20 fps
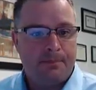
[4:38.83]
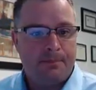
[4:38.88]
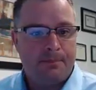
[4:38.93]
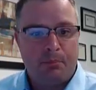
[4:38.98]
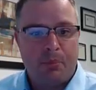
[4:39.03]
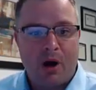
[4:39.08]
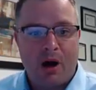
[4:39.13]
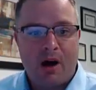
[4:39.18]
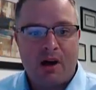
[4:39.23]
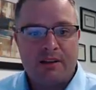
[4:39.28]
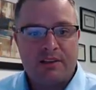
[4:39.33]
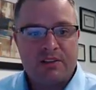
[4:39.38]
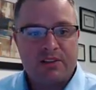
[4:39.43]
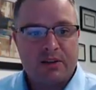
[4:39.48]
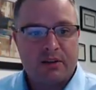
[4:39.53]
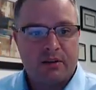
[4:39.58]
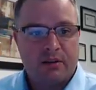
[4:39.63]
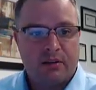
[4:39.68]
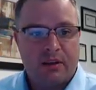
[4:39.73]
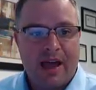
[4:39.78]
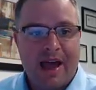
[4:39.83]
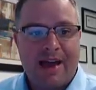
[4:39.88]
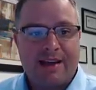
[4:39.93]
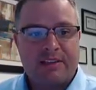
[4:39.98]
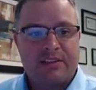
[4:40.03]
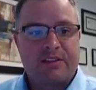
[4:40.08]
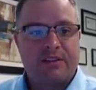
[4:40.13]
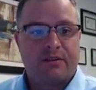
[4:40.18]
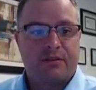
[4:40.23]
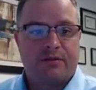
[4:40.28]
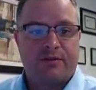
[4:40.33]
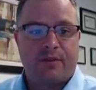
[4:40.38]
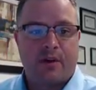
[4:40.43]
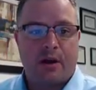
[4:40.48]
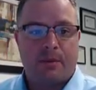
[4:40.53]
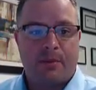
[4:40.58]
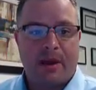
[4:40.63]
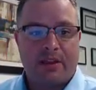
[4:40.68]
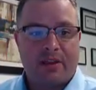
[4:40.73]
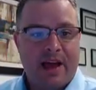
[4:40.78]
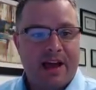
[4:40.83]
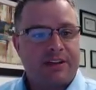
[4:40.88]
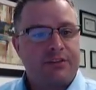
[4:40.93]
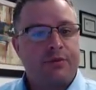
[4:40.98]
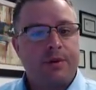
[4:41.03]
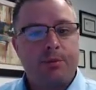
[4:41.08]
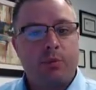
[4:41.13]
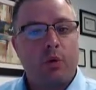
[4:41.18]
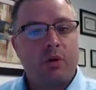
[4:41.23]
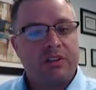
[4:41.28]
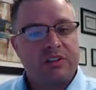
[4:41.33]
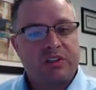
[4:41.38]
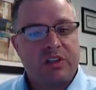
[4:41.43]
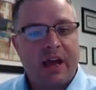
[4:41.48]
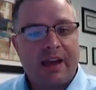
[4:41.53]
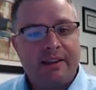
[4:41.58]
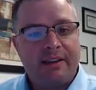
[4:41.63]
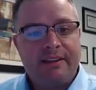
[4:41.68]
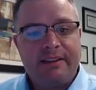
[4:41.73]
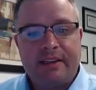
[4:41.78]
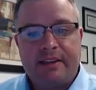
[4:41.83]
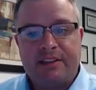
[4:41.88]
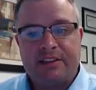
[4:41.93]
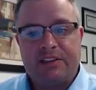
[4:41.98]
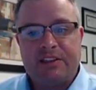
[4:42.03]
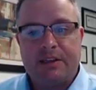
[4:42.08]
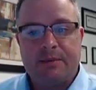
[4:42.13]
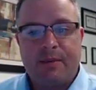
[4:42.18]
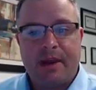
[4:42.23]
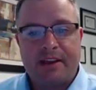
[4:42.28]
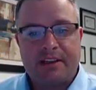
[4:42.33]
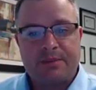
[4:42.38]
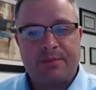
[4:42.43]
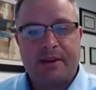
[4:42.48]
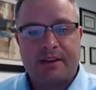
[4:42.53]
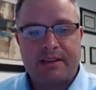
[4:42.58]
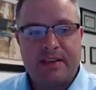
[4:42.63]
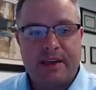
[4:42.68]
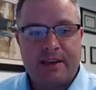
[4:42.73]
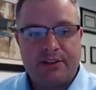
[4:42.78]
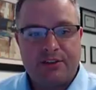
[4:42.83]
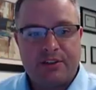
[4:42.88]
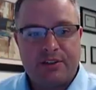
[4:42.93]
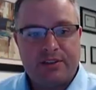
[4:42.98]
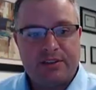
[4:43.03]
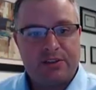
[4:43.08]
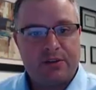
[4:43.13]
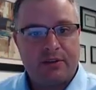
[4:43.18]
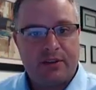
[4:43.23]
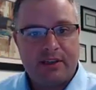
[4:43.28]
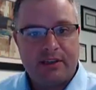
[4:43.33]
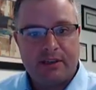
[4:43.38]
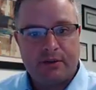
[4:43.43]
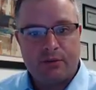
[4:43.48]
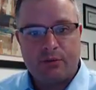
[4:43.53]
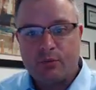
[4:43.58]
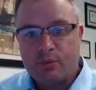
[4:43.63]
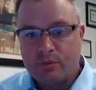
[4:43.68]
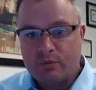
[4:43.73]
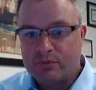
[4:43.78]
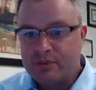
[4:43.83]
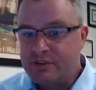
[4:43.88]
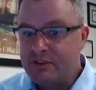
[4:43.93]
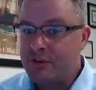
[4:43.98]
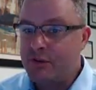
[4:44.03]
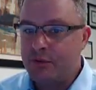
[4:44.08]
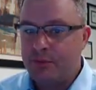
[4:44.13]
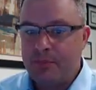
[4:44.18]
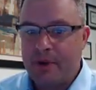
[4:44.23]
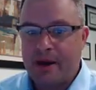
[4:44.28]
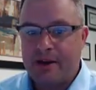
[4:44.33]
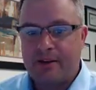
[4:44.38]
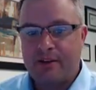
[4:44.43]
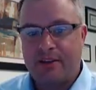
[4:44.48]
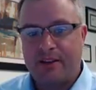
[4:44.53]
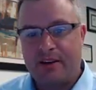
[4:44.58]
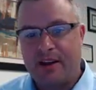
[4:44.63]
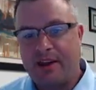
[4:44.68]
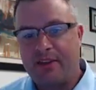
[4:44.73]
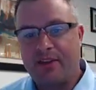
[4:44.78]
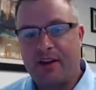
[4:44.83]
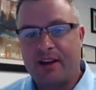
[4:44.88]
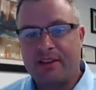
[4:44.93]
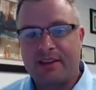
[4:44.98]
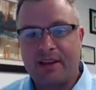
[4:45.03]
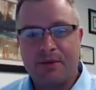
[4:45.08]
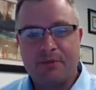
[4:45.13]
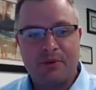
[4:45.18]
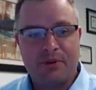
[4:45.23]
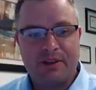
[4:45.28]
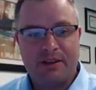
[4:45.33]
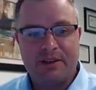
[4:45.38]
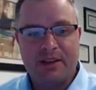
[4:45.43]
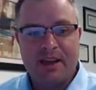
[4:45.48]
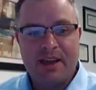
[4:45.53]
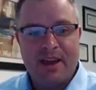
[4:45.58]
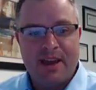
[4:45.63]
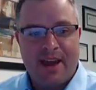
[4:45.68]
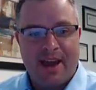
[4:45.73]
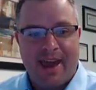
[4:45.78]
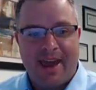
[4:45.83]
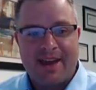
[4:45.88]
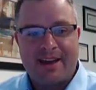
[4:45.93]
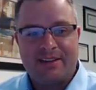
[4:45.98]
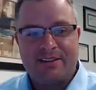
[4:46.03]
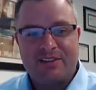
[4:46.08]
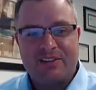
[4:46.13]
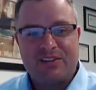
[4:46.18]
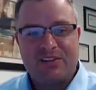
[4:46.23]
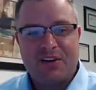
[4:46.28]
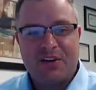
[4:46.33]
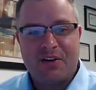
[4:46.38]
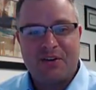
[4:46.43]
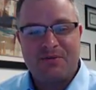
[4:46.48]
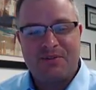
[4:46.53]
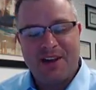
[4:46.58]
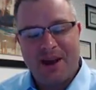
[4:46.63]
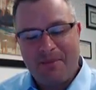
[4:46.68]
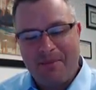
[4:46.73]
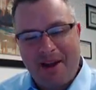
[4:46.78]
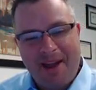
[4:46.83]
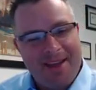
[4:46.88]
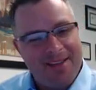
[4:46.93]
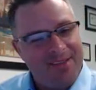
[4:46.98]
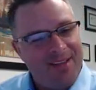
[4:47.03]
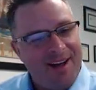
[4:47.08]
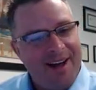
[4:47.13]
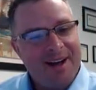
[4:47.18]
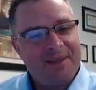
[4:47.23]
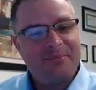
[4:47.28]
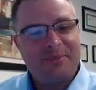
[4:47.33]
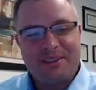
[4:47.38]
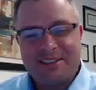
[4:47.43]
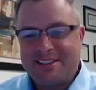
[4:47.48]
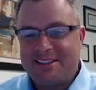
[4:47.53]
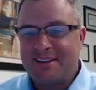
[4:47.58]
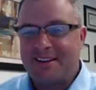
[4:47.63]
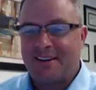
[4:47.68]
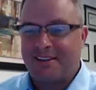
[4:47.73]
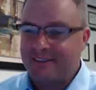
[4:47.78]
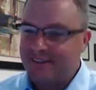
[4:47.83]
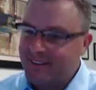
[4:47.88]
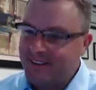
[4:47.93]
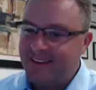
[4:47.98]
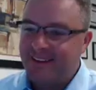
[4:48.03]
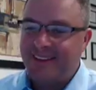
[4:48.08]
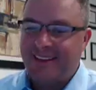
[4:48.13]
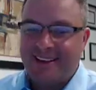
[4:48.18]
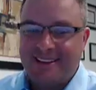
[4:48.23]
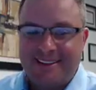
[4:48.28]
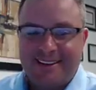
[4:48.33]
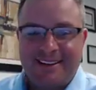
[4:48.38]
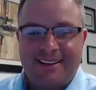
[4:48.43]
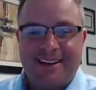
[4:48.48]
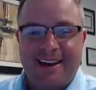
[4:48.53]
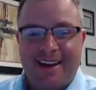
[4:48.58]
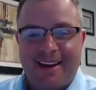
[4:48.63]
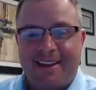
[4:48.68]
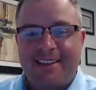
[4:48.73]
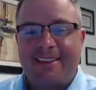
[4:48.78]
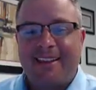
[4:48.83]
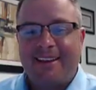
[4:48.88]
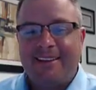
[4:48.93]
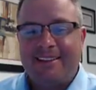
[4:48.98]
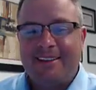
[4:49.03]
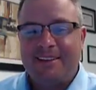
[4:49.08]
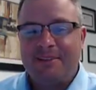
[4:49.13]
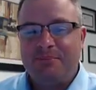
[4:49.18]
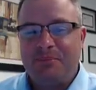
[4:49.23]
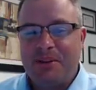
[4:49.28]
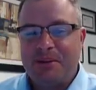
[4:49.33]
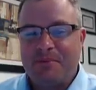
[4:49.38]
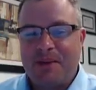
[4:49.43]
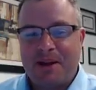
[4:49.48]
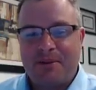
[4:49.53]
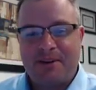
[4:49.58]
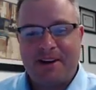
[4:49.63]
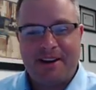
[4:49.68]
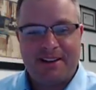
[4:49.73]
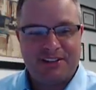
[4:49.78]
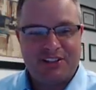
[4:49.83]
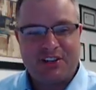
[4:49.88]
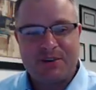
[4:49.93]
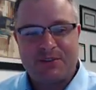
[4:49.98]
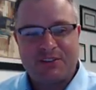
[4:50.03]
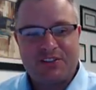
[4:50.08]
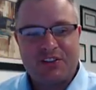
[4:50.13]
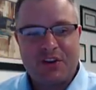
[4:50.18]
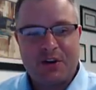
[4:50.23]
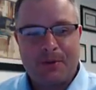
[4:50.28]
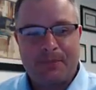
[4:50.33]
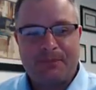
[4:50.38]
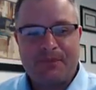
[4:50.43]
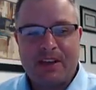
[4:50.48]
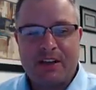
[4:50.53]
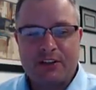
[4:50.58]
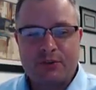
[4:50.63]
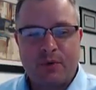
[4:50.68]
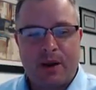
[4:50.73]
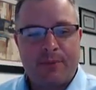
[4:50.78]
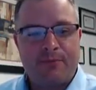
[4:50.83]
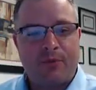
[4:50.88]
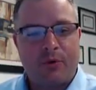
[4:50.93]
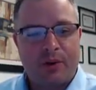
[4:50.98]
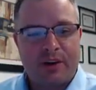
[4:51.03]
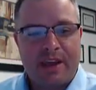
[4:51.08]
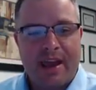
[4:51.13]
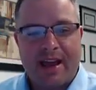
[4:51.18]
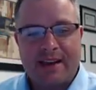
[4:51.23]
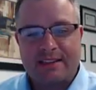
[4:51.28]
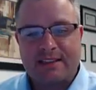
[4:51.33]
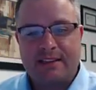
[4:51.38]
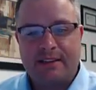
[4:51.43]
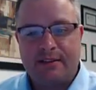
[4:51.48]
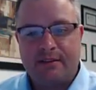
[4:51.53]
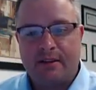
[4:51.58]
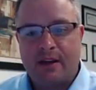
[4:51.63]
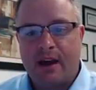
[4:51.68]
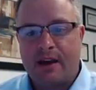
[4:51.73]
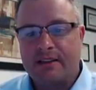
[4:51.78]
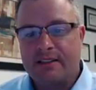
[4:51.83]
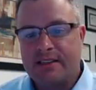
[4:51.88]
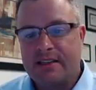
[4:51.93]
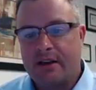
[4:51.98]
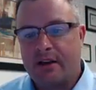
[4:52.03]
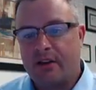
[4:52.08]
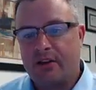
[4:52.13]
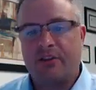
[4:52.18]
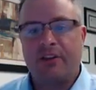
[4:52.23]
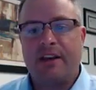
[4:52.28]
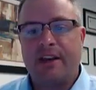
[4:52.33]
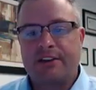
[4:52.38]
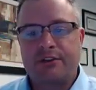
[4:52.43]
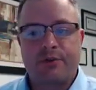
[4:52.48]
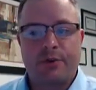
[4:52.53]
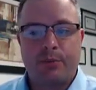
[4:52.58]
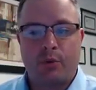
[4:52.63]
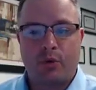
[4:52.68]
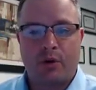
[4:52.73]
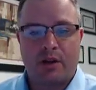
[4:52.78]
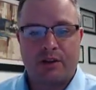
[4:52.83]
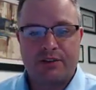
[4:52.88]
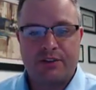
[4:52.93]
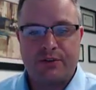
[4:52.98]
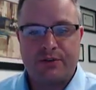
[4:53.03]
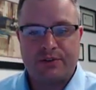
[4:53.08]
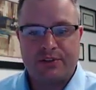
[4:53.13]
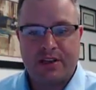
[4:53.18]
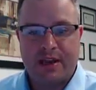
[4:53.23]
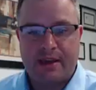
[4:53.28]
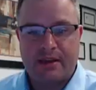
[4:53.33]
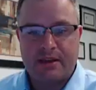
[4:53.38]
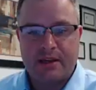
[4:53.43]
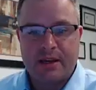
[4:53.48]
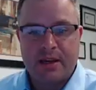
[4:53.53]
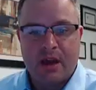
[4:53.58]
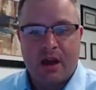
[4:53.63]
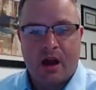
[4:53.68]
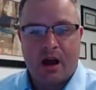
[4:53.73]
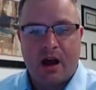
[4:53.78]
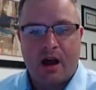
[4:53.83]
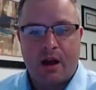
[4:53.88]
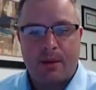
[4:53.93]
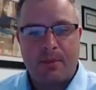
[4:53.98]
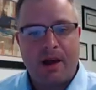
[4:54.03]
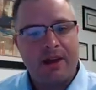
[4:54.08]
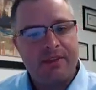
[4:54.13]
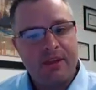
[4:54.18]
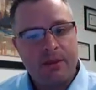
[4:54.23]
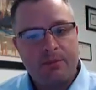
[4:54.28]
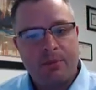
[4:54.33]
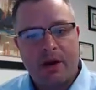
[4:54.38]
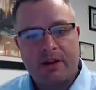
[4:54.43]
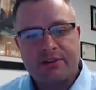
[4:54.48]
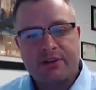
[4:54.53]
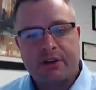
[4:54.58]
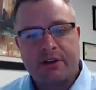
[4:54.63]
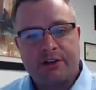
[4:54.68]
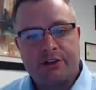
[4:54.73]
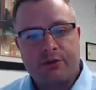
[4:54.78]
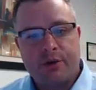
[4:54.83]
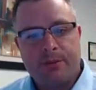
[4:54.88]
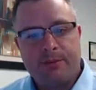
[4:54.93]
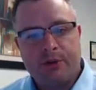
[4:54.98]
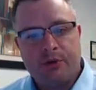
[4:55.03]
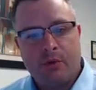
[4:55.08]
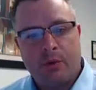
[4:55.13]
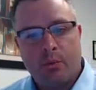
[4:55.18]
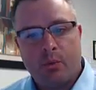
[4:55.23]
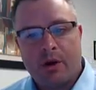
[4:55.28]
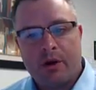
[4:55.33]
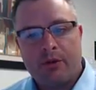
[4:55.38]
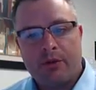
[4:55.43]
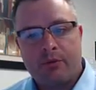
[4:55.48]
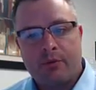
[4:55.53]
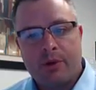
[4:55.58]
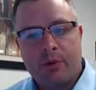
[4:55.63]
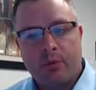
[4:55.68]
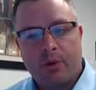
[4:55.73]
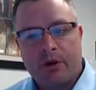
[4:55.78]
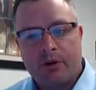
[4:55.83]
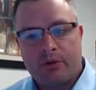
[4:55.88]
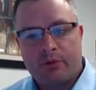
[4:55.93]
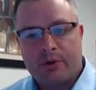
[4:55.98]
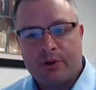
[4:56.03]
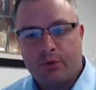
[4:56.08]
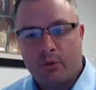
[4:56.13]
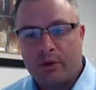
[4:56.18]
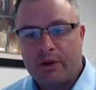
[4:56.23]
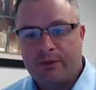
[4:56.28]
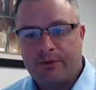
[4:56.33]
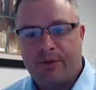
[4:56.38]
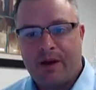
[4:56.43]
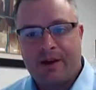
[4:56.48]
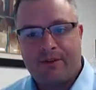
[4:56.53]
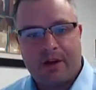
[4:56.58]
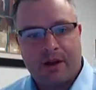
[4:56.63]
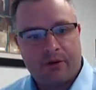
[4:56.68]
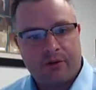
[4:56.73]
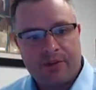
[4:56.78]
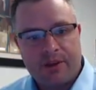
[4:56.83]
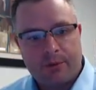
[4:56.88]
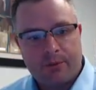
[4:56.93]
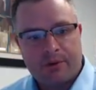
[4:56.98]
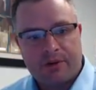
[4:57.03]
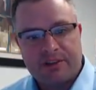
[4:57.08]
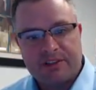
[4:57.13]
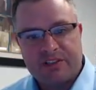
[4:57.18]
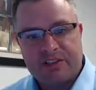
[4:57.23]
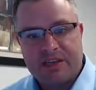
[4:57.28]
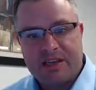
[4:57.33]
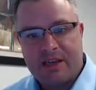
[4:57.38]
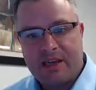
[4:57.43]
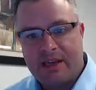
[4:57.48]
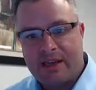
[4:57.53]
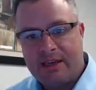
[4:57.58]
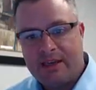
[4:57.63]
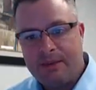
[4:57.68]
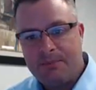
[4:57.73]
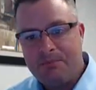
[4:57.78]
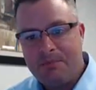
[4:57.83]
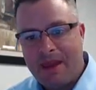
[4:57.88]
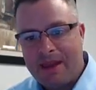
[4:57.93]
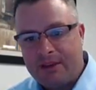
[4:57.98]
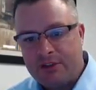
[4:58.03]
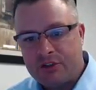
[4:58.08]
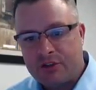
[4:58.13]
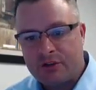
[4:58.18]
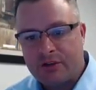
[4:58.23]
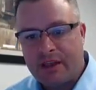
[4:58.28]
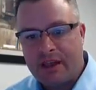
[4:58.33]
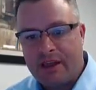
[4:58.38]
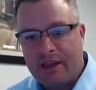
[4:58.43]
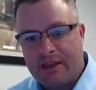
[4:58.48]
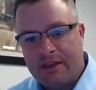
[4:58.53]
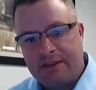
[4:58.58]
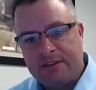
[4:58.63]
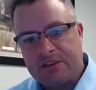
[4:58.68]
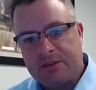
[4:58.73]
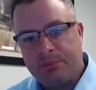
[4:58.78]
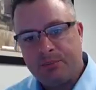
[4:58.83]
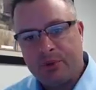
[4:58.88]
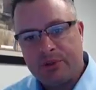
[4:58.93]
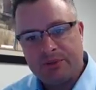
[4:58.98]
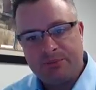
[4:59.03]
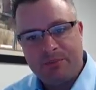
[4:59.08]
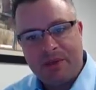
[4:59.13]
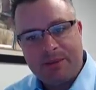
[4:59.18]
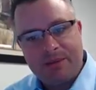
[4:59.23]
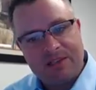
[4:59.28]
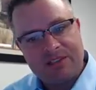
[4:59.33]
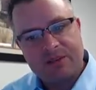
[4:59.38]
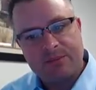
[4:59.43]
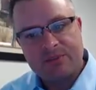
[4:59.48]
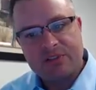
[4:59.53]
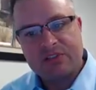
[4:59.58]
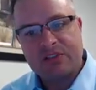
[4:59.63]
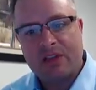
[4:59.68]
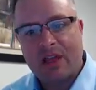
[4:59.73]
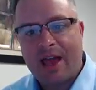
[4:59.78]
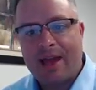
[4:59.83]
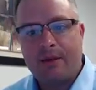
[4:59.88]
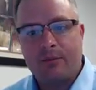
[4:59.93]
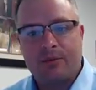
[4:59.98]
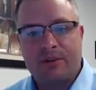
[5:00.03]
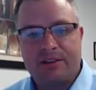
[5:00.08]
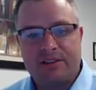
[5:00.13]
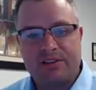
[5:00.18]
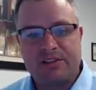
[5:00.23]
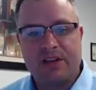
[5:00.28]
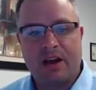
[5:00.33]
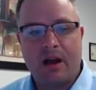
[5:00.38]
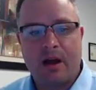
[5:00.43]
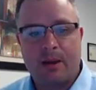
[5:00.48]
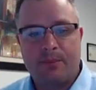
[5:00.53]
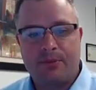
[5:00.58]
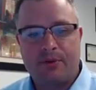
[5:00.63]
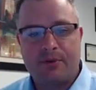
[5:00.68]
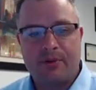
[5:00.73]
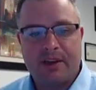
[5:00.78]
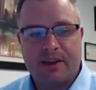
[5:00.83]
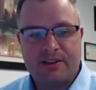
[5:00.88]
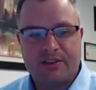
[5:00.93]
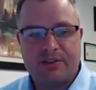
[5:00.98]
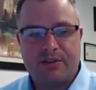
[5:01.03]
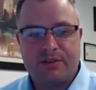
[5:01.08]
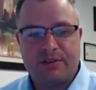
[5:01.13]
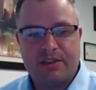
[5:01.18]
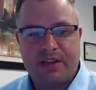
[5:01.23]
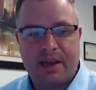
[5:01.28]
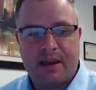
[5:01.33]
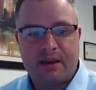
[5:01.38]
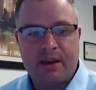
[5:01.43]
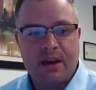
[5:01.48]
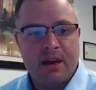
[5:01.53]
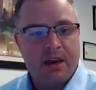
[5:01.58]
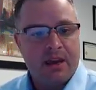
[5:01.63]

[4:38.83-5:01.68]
Bonds from my last report slightly did exceed my expectations, so they did do better than I thought they would, and so not by a lot, but still they did beat my range. So here's what I'm forecasting until the next report on Tuesday. I think bonds are going to trade between 103, 103.25. I don't think we're going to see any major gains, but maybe some slight ones up through next Tuesday.